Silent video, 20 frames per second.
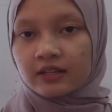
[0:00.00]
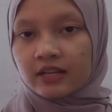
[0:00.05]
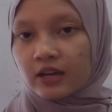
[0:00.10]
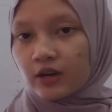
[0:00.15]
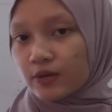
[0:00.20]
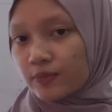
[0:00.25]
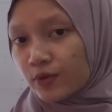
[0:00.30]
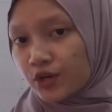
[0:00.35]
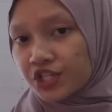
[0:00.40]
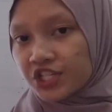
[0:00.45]

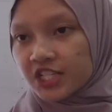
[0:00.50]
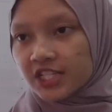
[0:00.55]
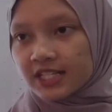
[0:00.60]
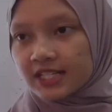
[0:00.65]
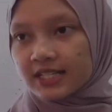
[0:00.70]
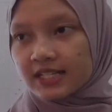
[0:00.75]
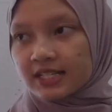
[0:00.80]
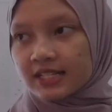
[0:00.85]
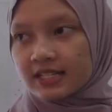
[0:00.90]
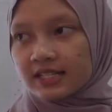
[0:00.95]

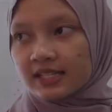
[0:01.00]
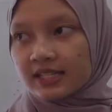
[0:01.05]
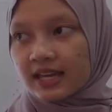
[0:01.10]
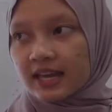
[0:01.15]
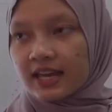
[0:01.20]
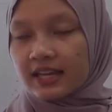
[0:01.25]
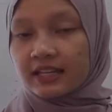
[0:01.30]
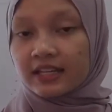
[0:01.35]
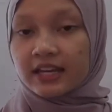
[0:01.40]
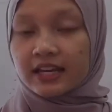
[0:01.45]
emotions,
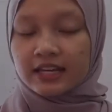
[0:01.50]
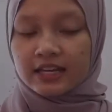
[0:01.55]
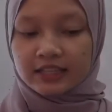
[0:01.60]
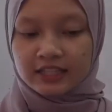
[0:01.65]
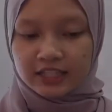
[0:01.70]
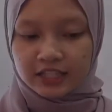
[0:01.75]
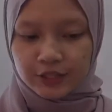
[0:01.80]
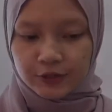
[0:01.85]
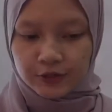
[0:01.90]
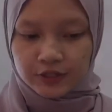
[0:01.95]
and their
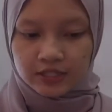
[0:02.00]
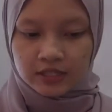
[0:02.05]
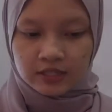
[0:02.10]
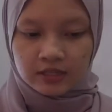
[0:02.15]
attitudes.